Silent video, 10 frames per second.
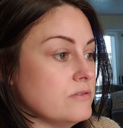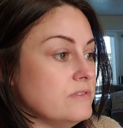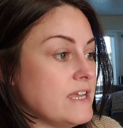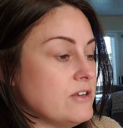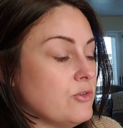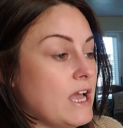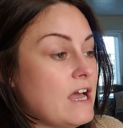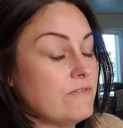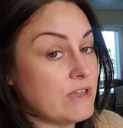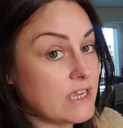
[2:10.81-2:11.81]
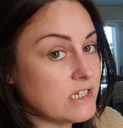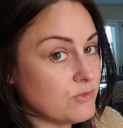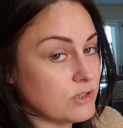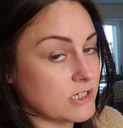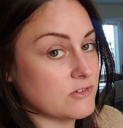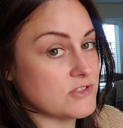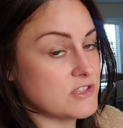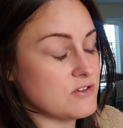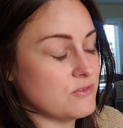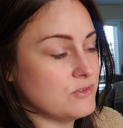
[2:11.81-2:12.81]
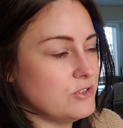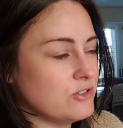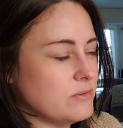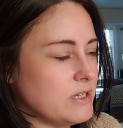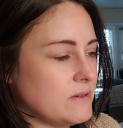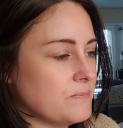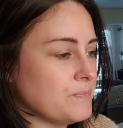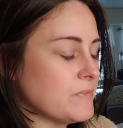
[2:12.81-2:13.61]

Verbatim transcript: they don't have anyone else do. You know what I mean?